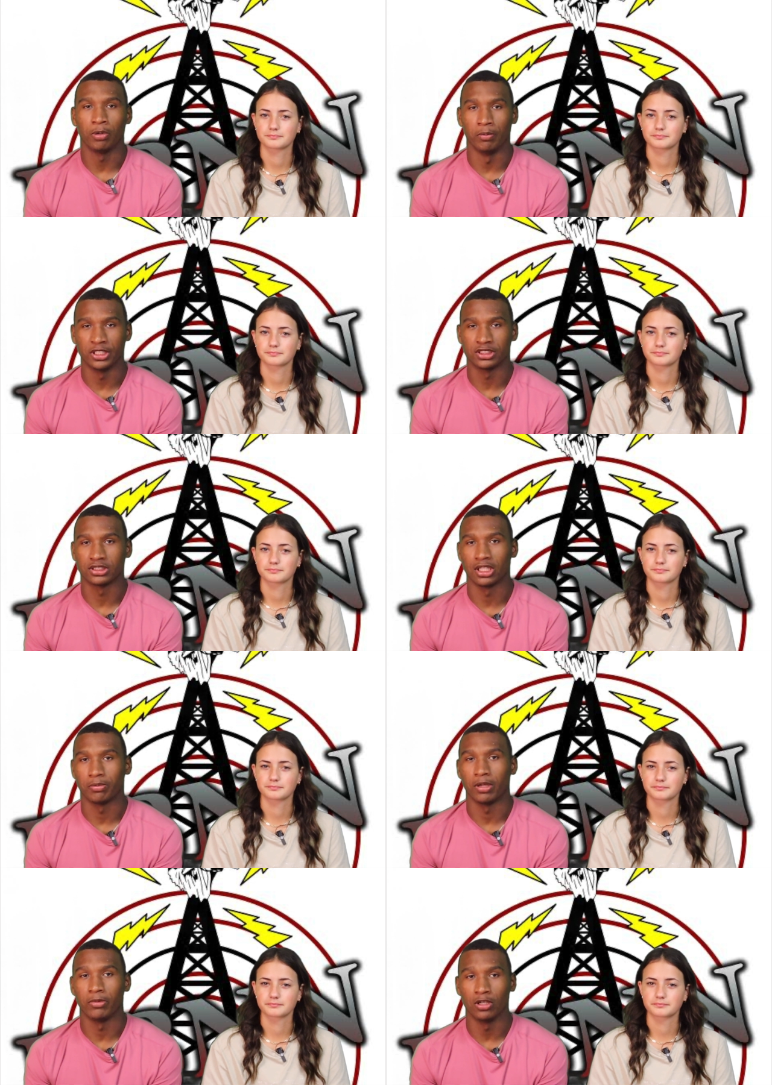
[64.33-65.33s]
Speaker 1: permission
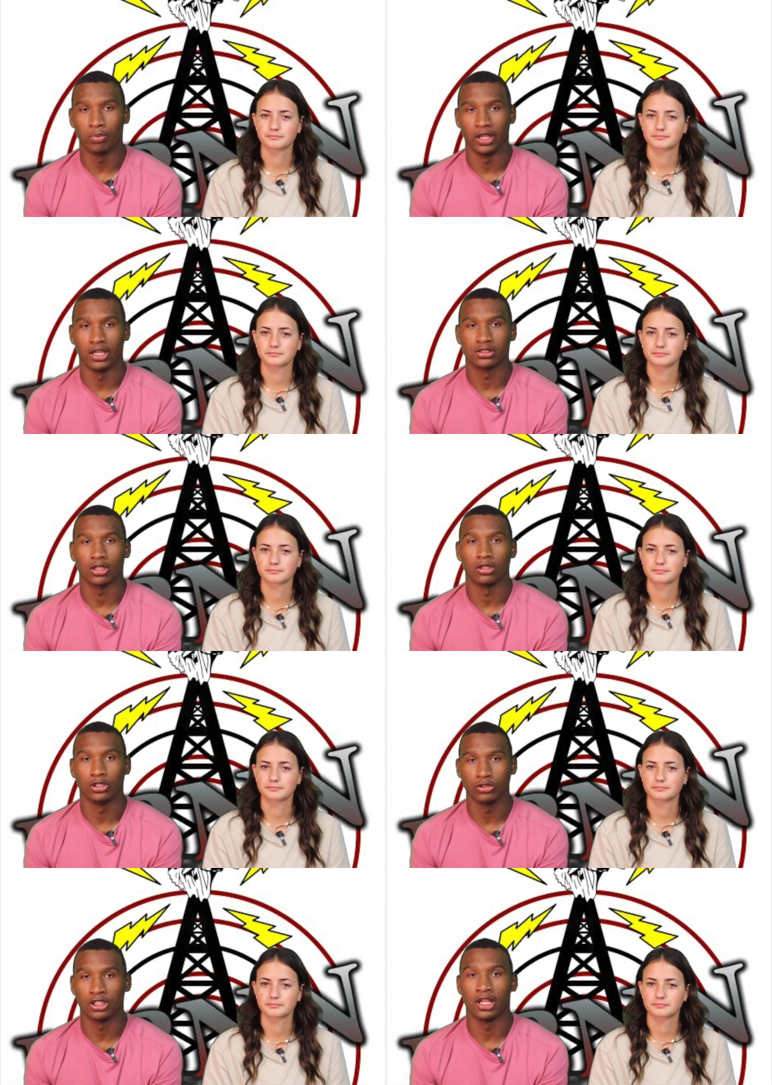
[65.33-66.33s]
slip and meal plans are
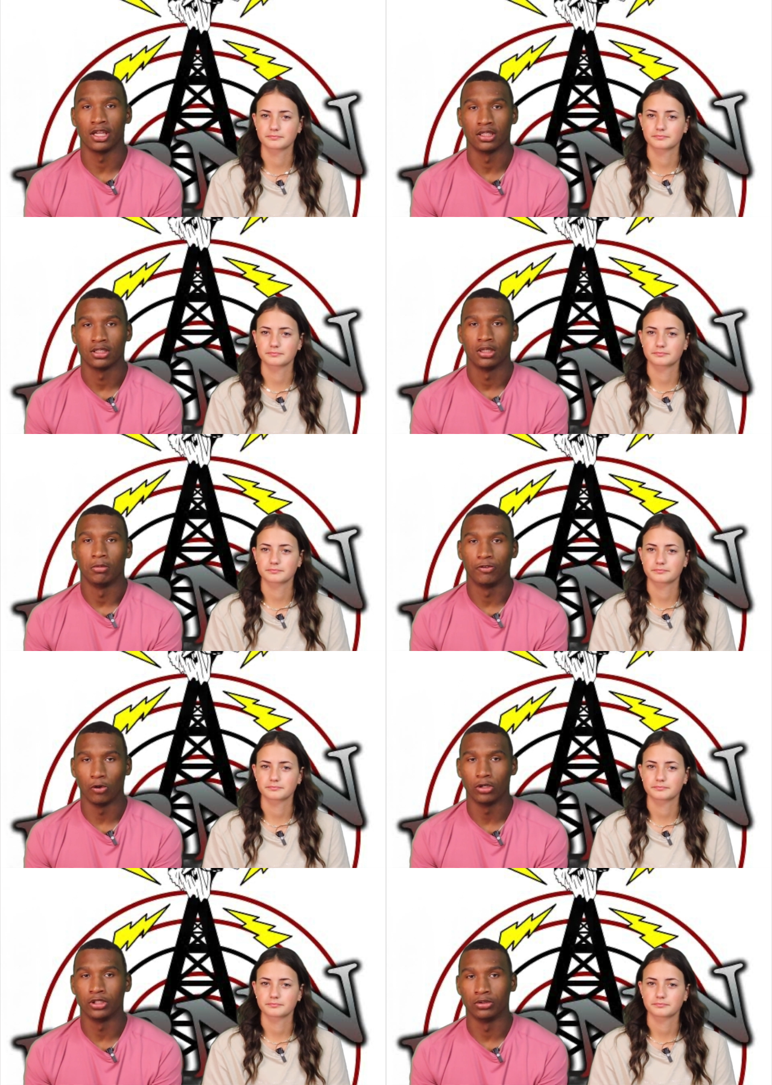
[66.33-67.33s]
due today
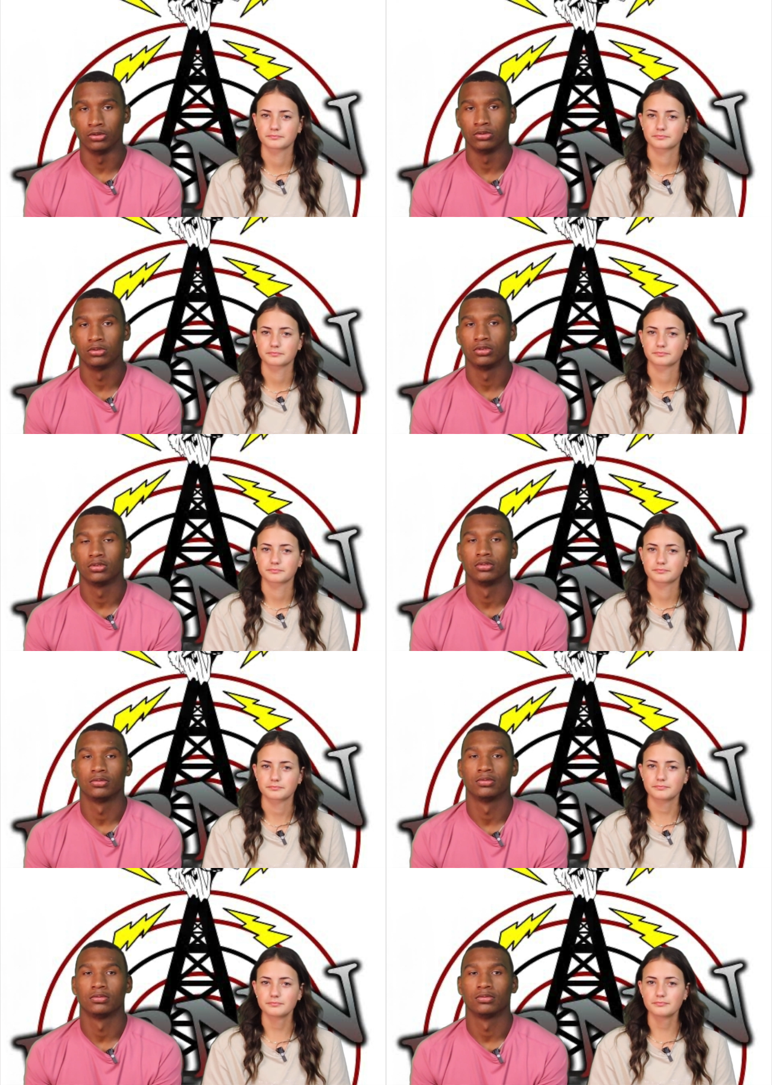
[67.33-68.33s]
before noon.
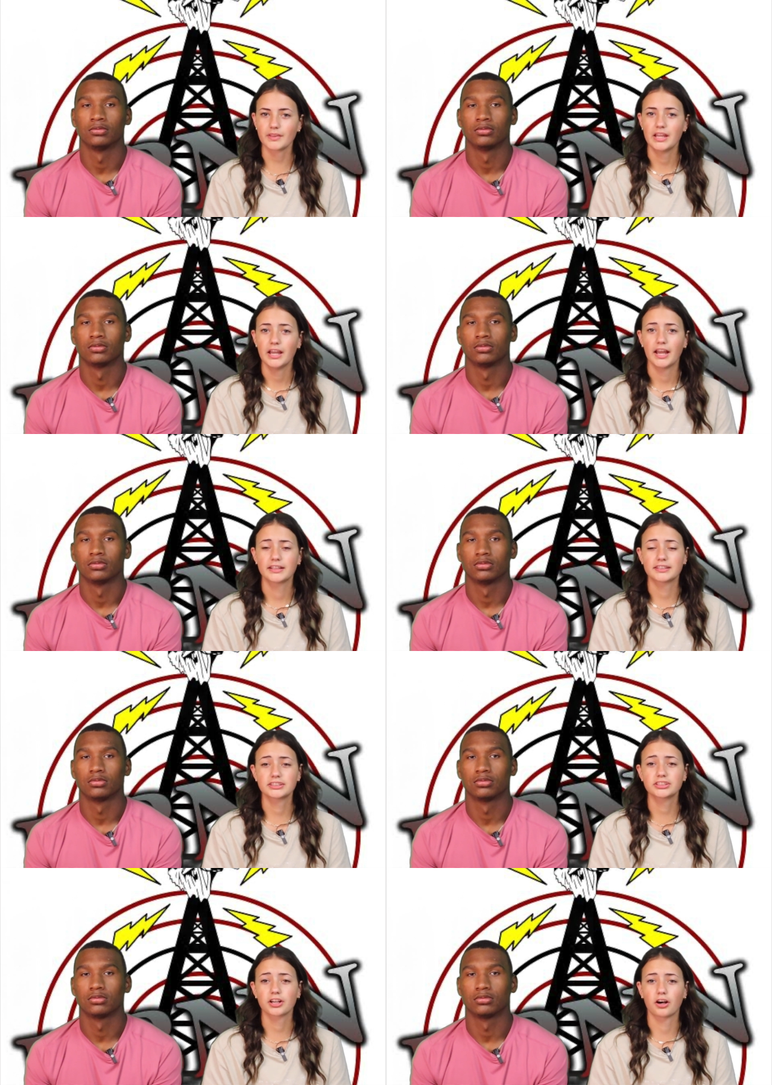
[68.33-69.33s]

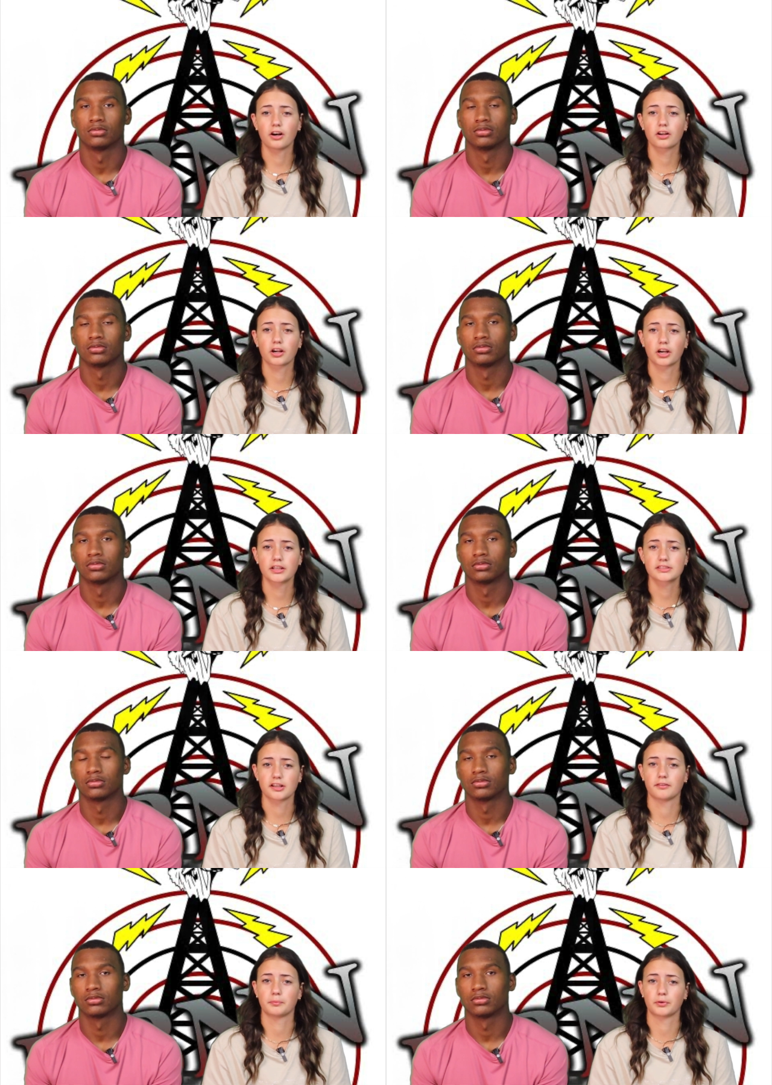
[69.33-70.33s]
Speaker 2: Attention all current
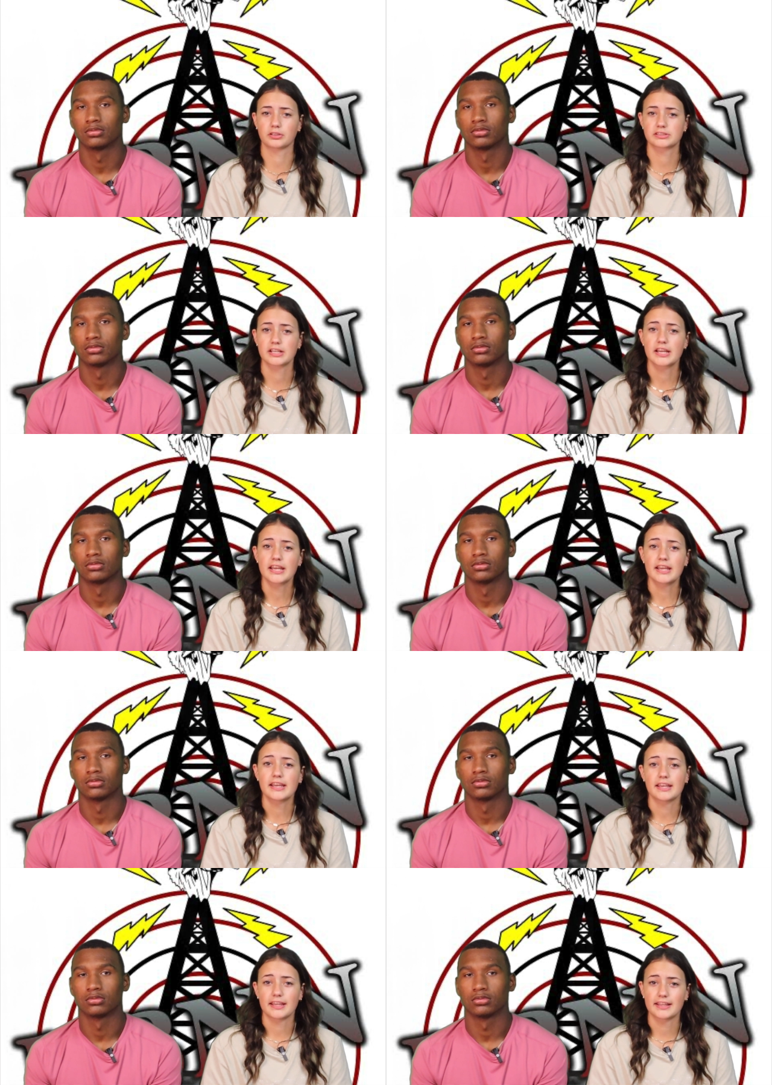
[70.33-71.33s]
sophomores.
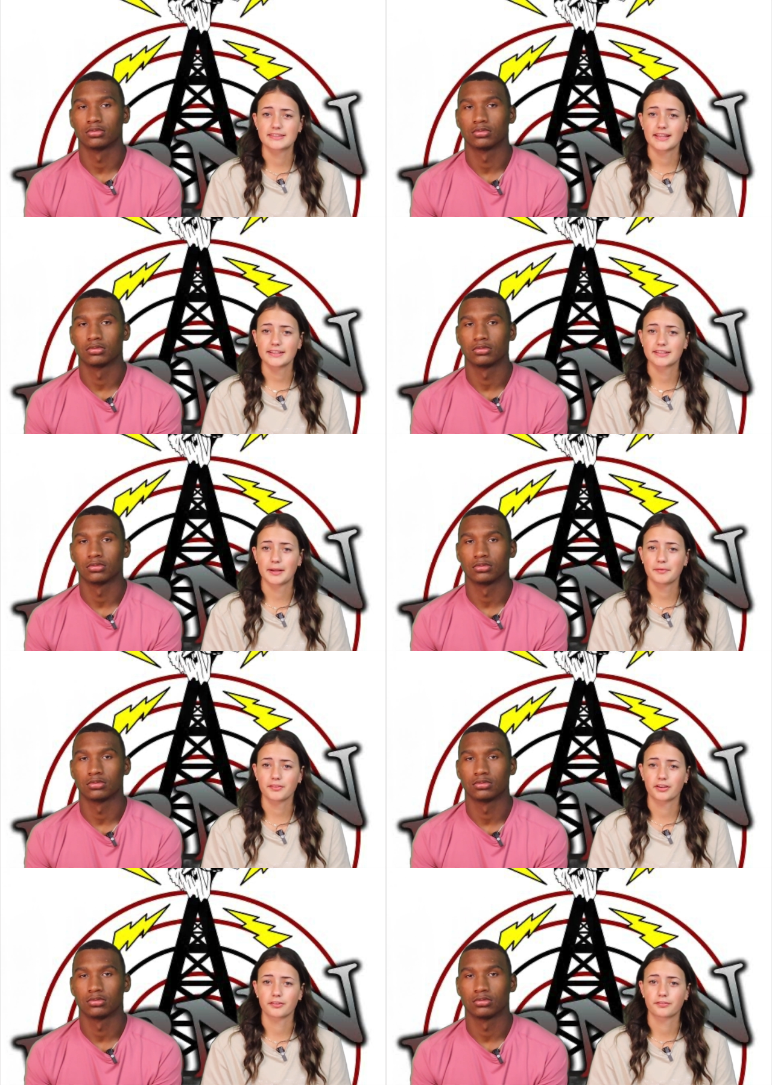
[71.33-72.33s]
It's that time
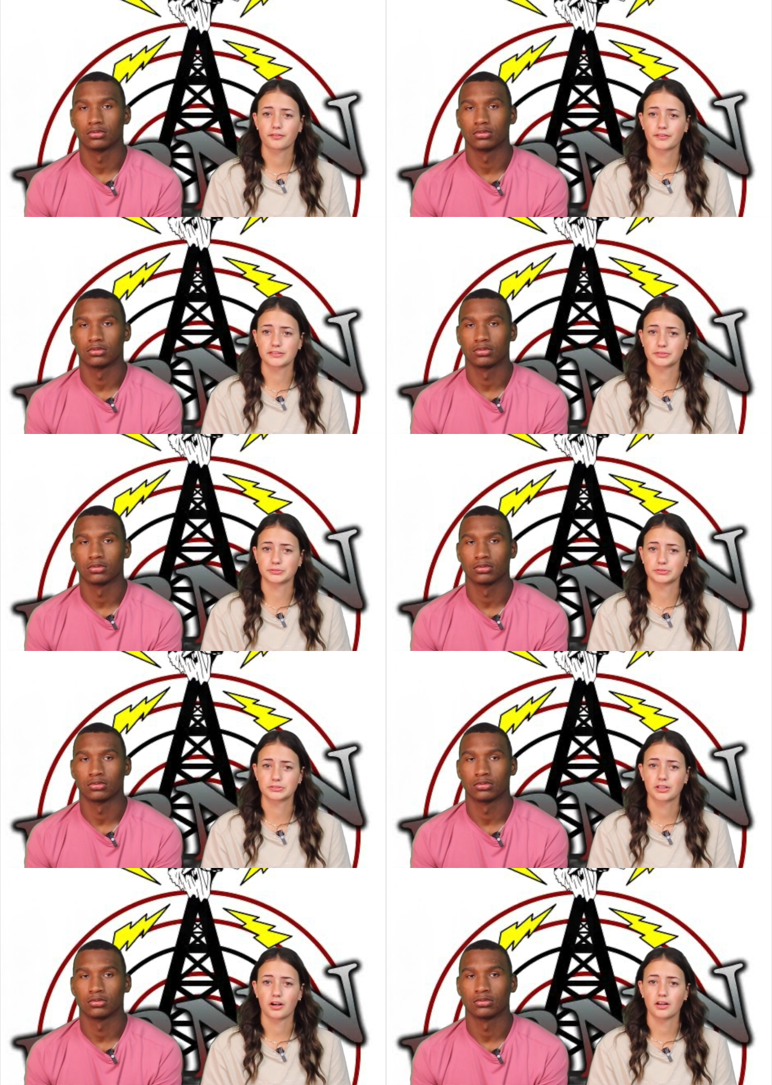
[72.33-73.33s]
of year for
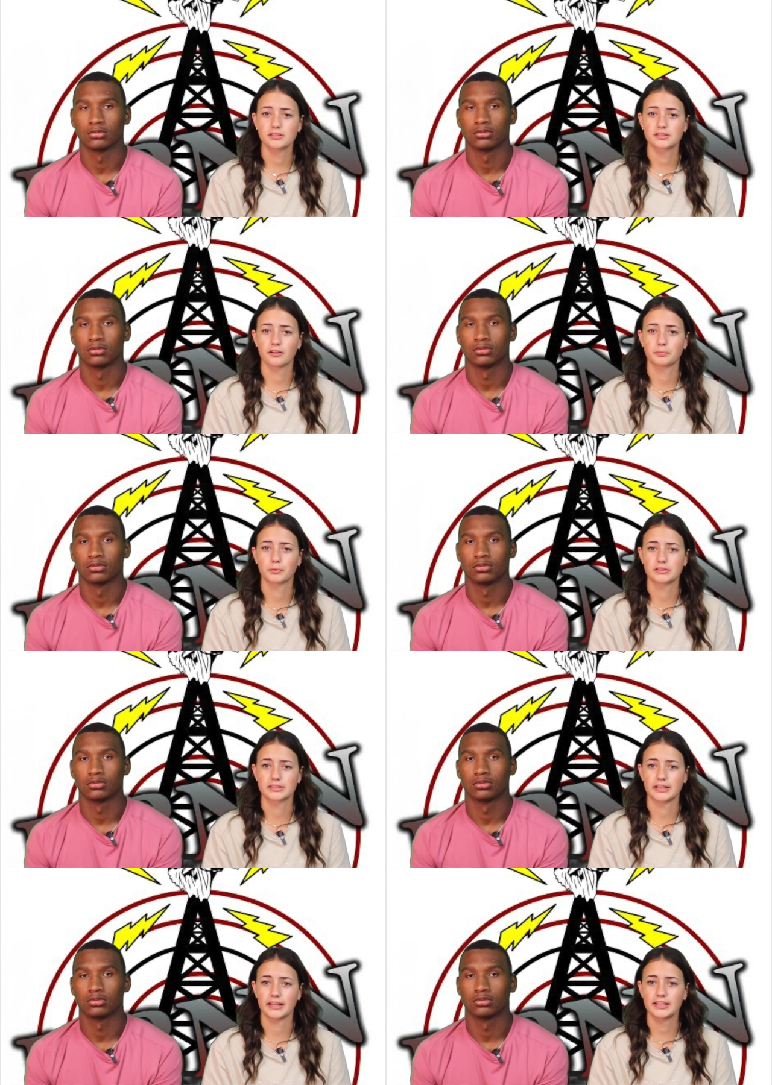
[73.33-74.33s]
physicals. All sophomores
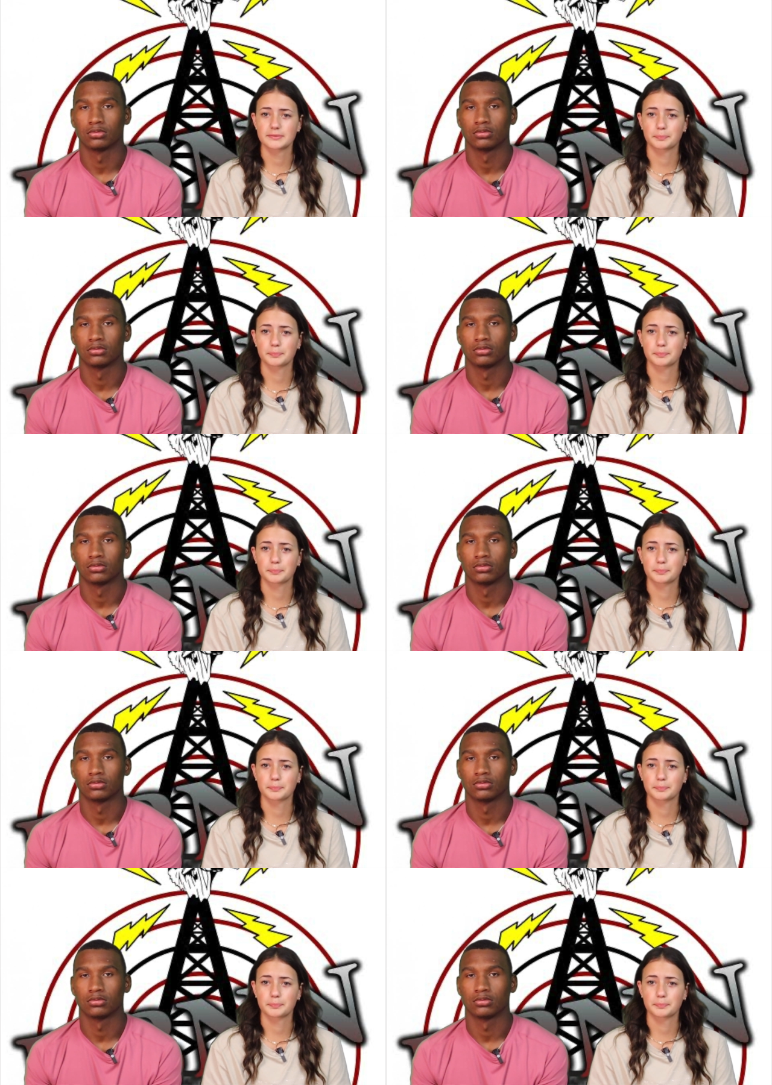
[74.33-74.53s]
in any